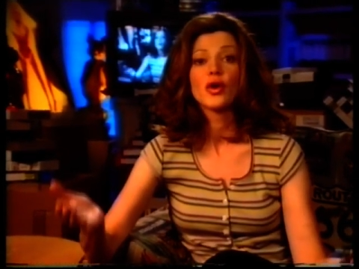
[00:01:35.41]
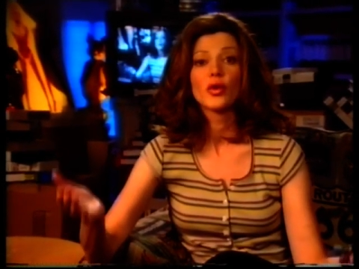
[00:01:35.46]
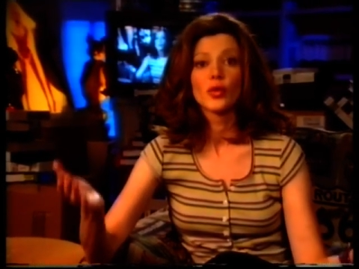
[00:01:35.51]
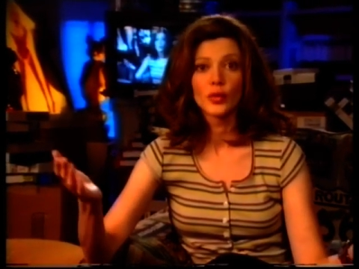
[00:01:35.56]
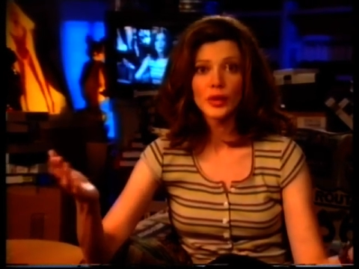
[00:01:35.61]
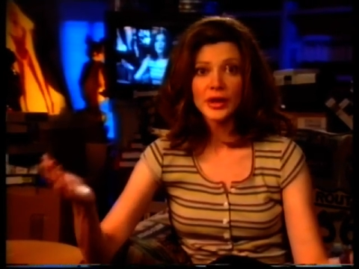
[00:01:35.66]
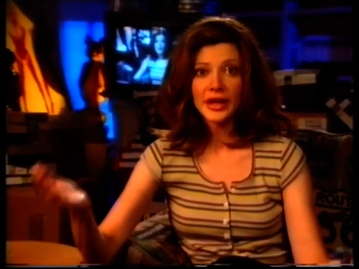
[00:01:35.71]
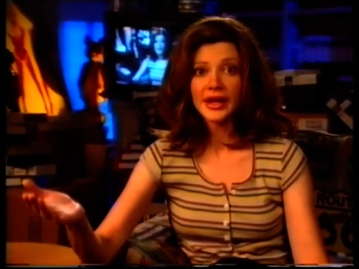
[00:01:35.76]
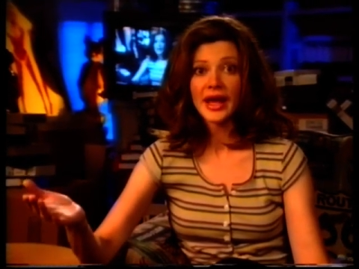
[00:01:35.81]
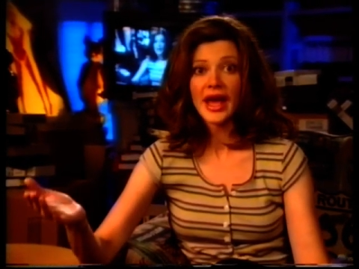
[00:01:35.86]

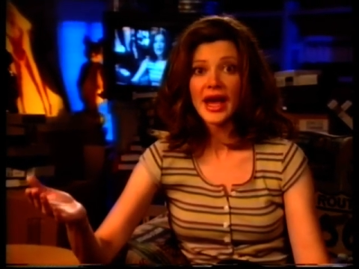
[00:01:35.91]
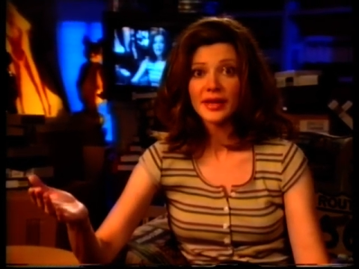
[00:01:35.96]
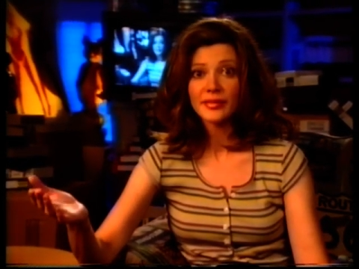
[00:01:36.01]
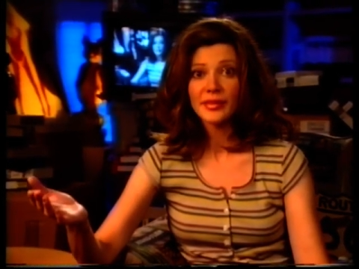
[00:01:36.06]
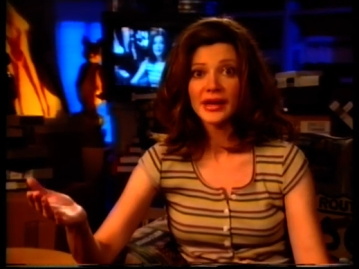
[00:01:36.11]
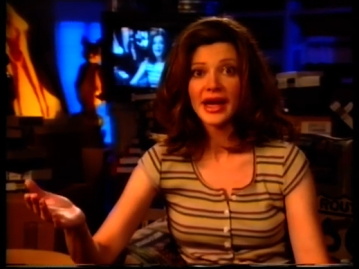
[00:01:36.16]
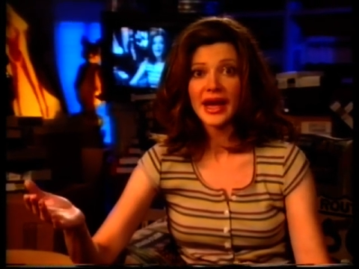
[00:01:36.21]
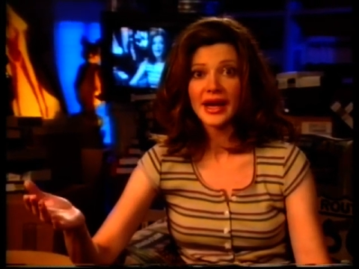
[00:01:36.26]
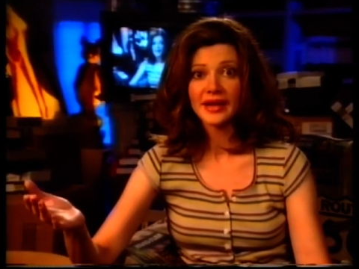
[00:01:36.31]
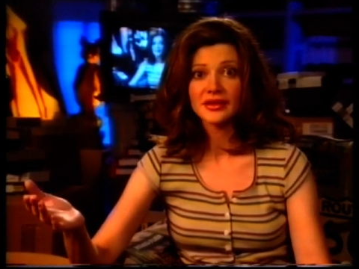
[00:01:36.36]

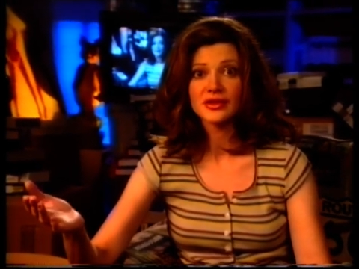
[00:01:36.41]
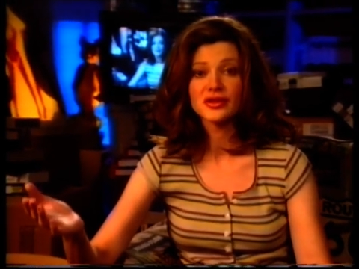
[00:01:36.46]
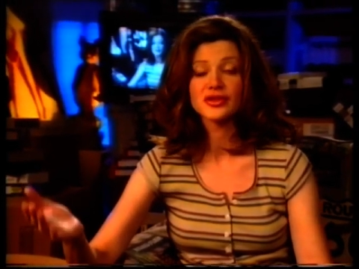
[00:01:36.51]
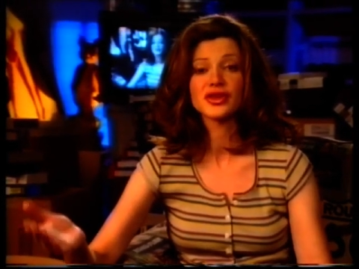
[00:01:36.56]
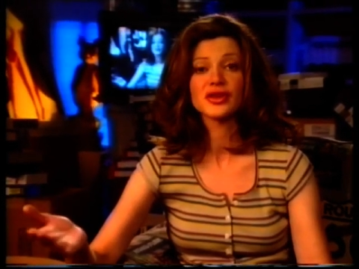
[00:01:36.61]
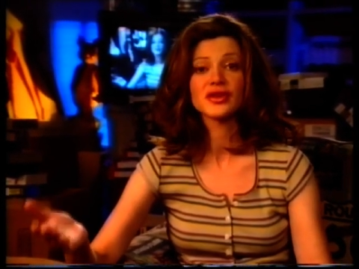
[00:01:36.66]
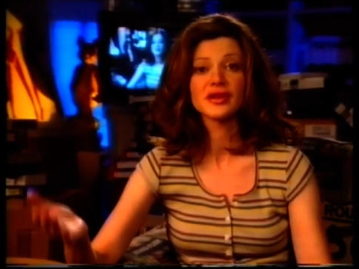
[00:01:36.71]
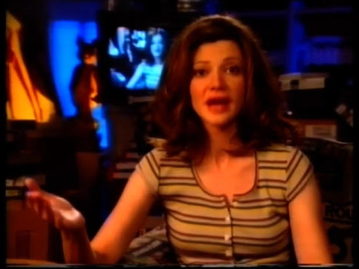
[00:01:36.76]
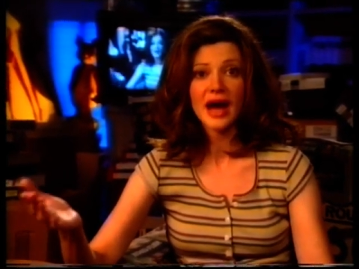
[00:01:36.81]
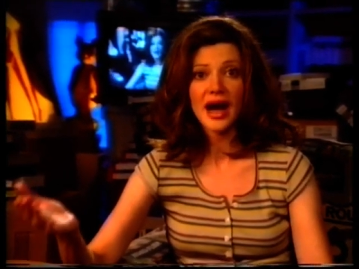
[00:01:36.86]
Reenactment actors
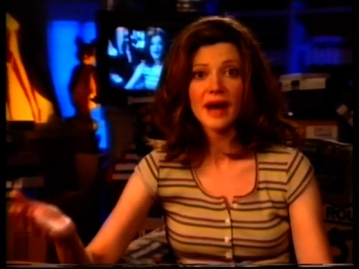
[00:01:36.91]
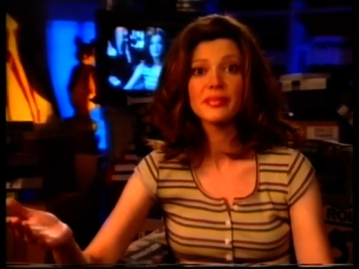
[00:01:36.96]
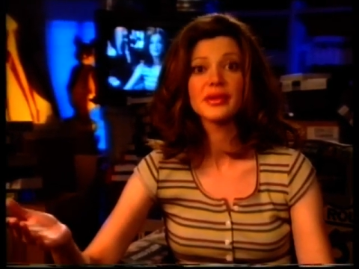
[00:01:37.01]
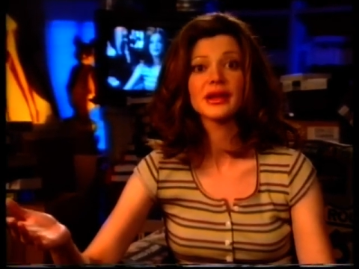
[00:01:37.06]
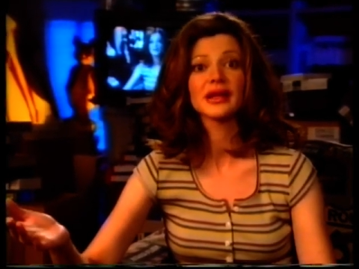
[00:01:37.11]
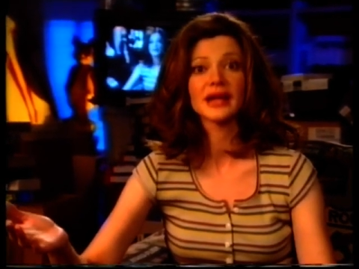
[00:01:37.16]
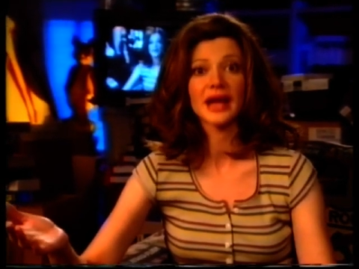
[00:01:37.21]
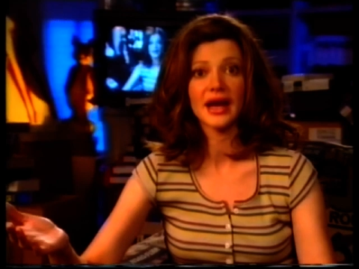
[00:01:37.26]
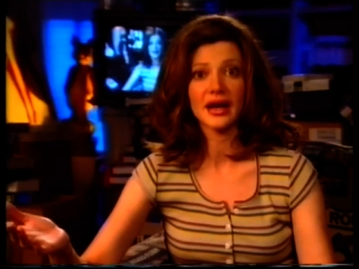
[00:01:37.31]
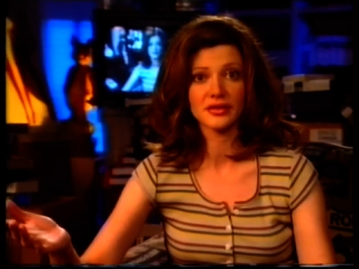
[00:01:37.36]
should not be
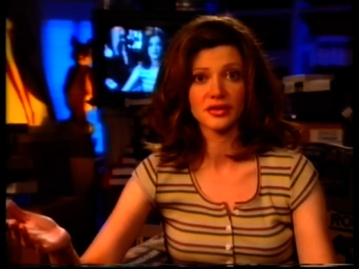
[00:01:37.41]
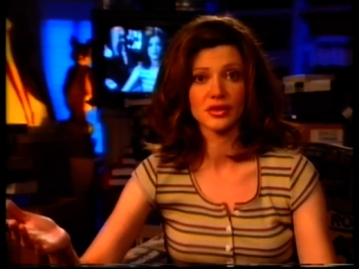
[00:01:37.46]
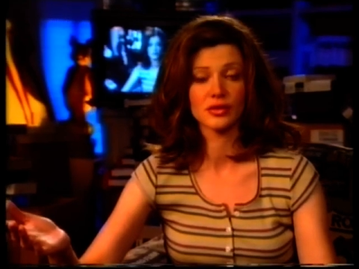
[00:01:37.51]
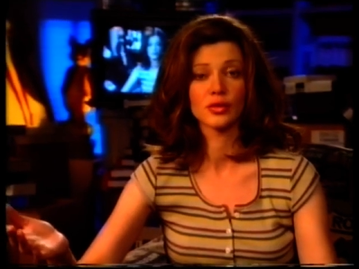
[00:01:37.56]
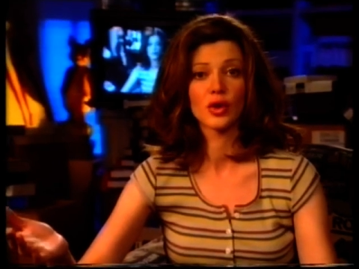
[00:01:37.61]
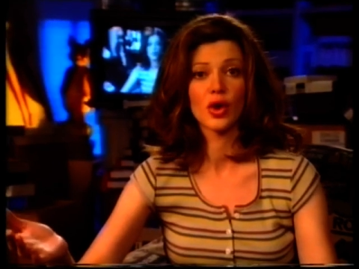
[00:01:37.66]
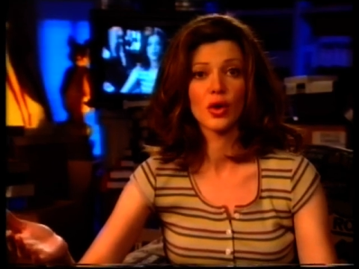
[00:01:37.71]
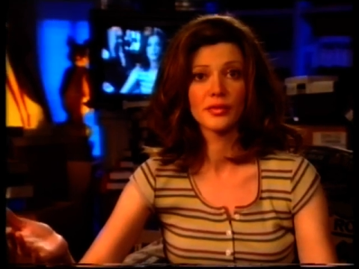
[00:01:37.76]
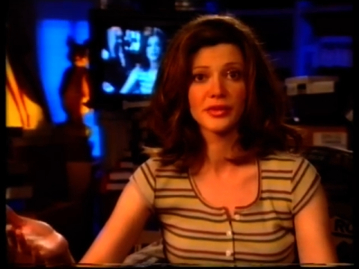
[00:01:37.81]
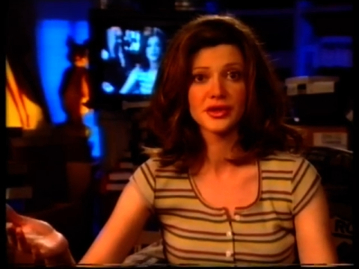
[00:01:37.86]
allowed to
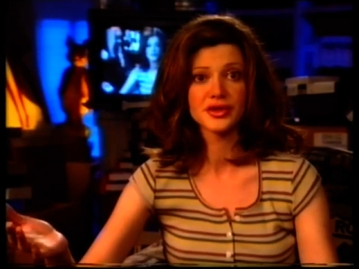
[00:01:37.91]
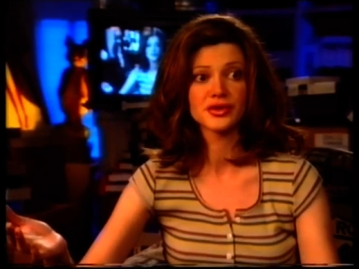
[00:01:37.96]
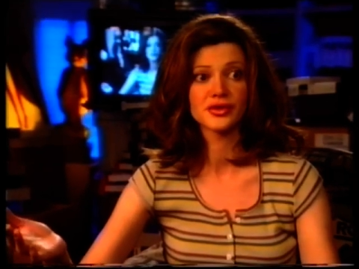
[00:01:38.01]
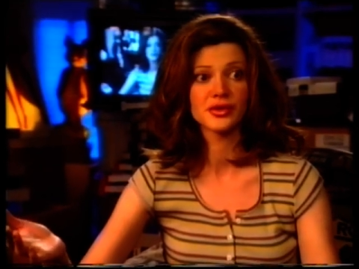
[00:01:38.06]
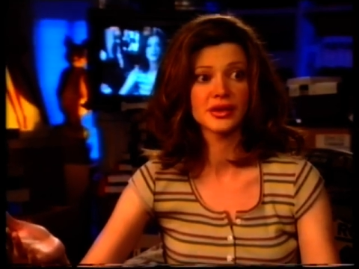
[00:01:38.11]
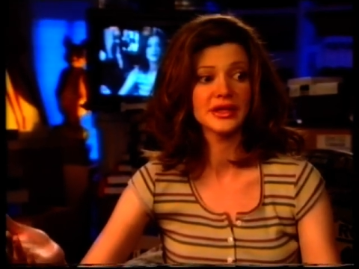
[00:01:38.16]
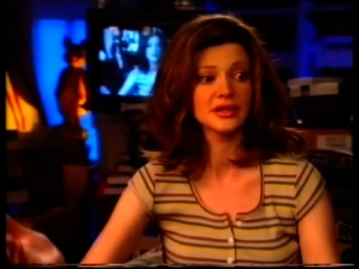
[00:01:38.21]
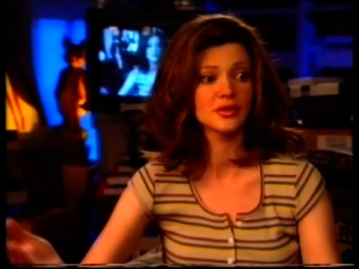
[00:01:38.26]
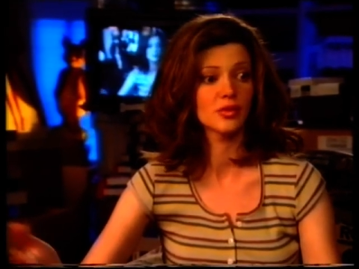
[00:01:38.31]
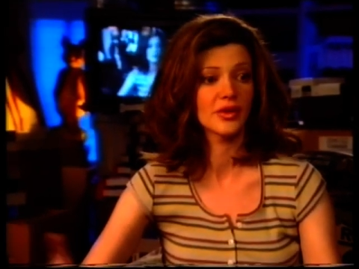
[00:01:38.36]
roam the
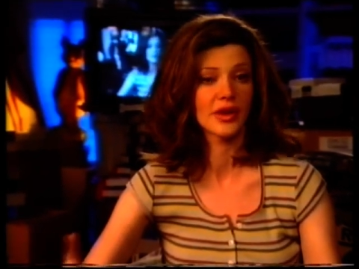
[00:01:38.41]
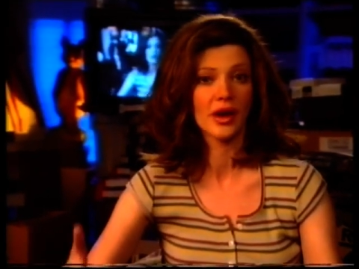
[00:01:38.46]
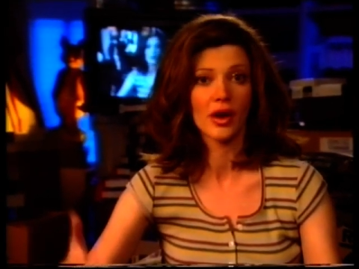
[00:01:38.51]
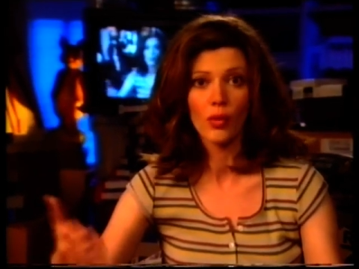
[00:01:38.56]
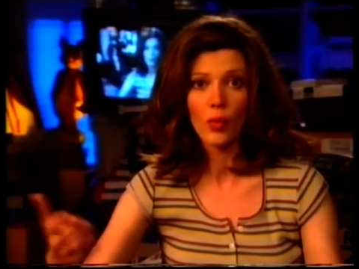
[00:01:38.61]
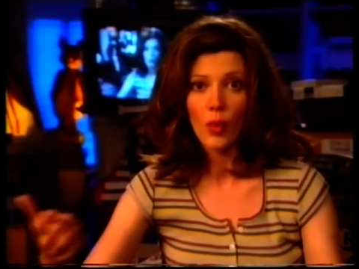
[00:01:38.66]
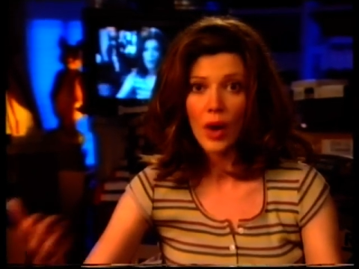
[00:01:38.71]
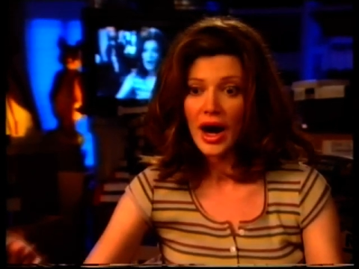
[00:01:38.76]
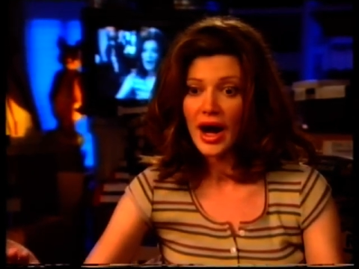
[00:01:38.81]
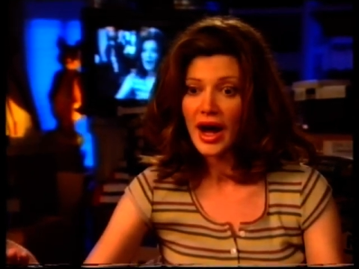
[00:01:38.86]
streets with our
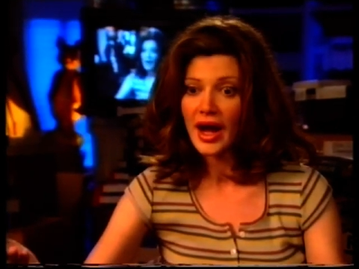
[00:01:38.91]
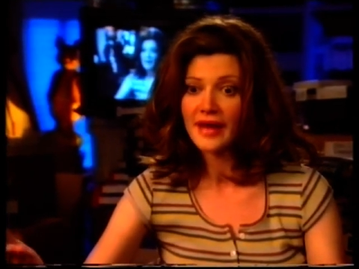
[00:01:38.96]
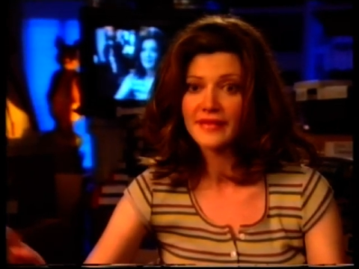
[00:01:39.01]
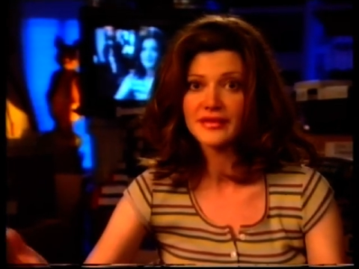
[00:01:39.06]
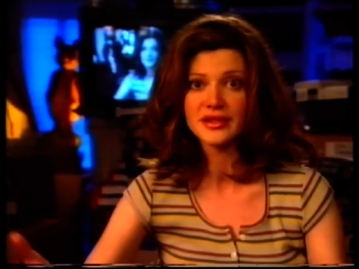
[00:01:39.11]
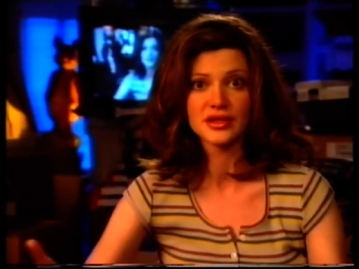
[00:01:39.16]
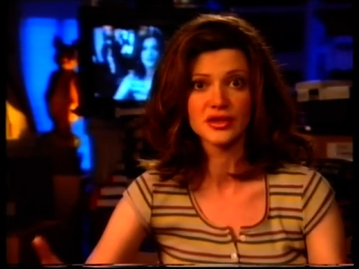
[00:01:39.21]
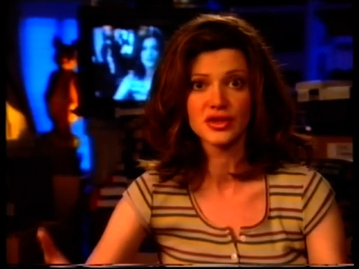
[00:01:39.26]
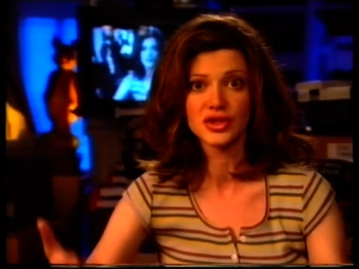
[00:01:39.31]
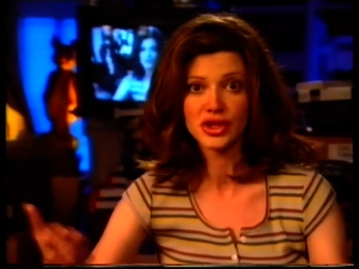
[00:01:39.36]

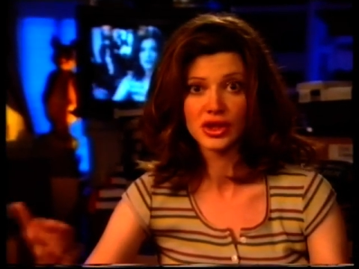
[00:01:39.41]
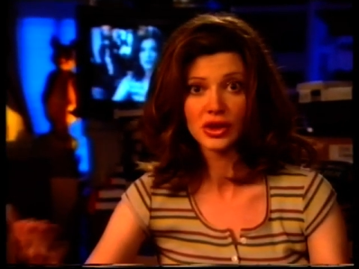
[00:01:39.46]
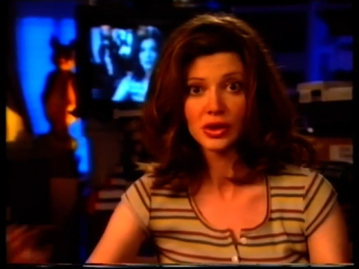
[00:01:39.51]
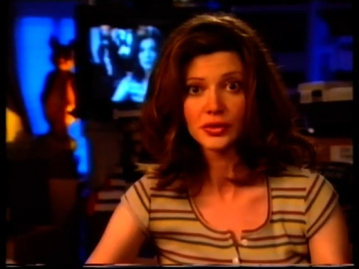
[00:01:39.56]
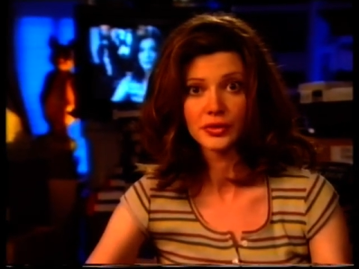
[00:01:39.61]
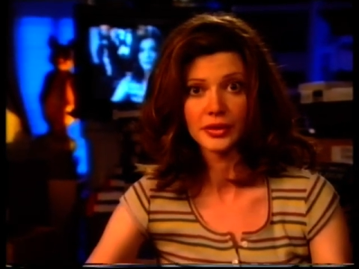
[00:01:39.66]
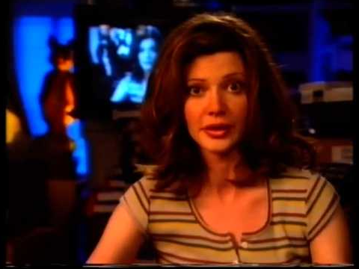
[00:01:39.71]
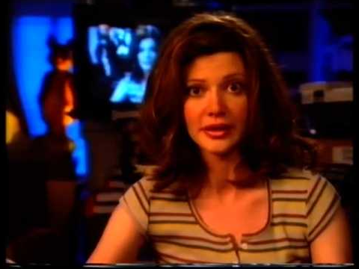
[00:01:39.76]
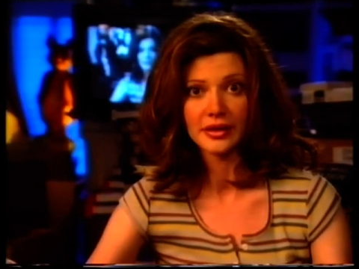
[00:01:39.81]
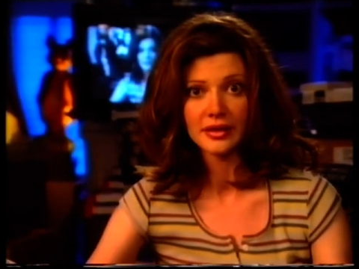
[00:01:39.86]
wives and
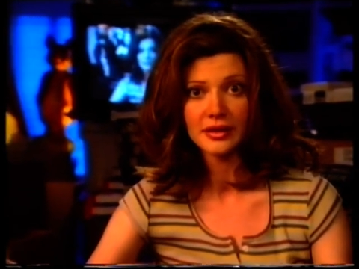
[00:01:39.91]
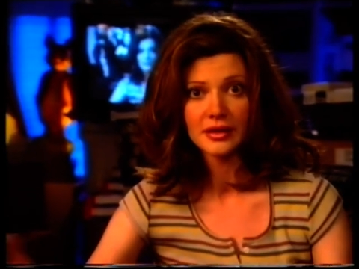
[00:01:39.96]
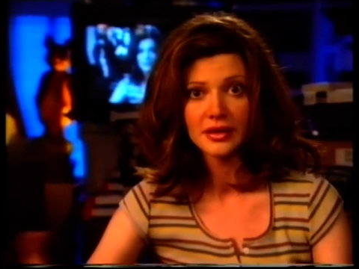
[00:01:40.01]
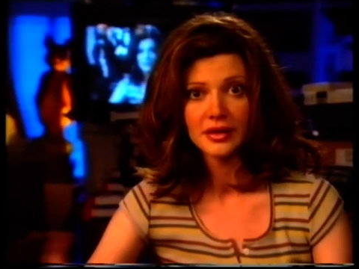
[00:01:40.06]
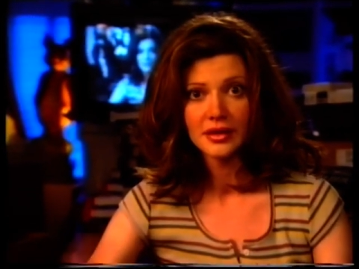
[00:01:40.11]
children.